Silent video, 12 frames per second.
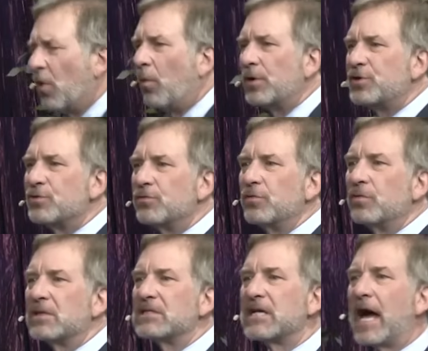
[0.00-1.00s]
Know what you do
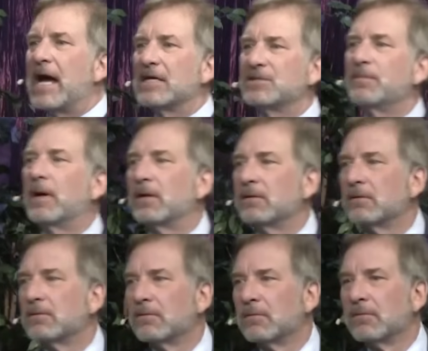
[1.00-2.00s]
with this
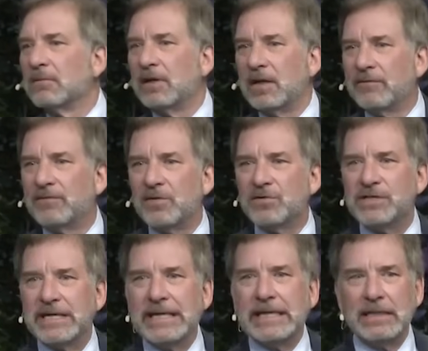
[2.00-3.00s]
aspect, if
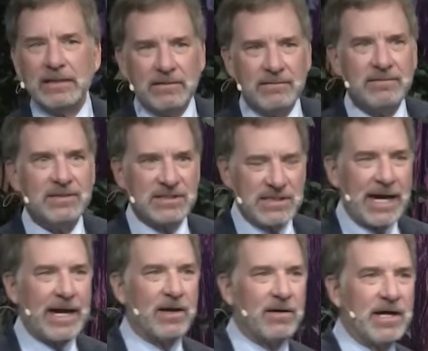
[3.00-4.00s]
there's any
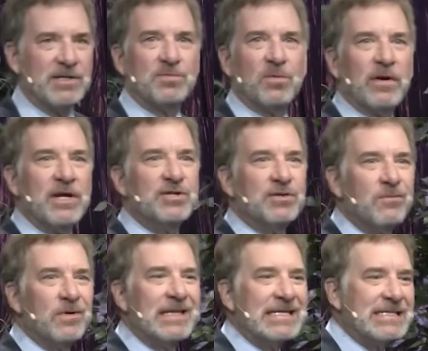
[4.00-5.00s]
desire,
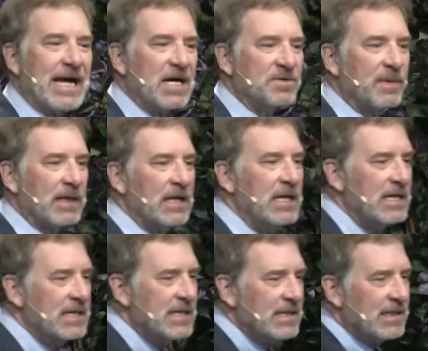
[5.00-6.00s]
aspiration with this aspect,
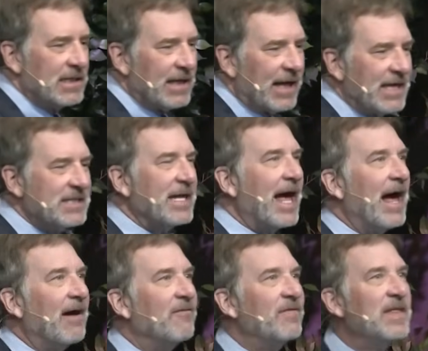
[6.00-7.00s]
is to
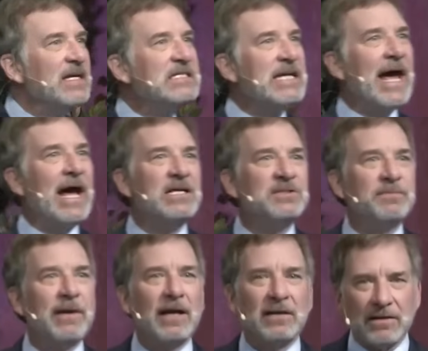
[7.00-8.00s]
have this
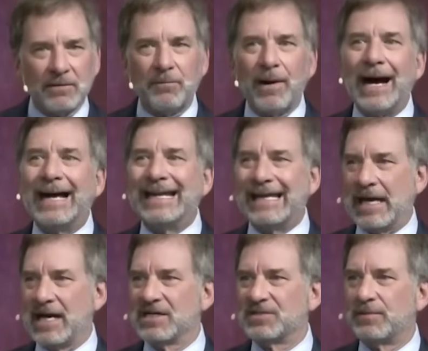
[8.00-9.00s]
aspect, the
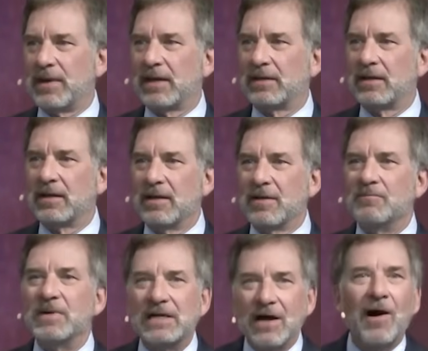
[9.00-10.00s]
body aspect,
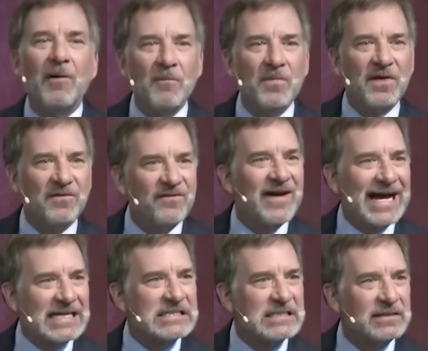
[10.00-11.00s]
become the
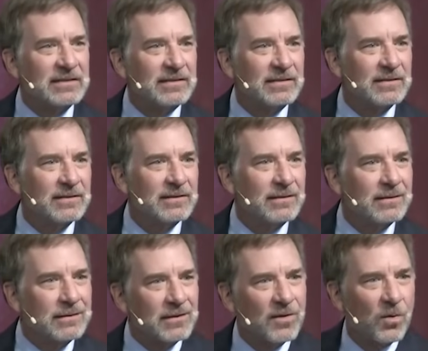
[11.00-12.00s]
facet.
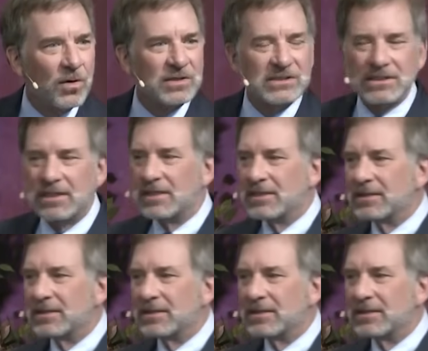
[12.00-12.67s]
In other words,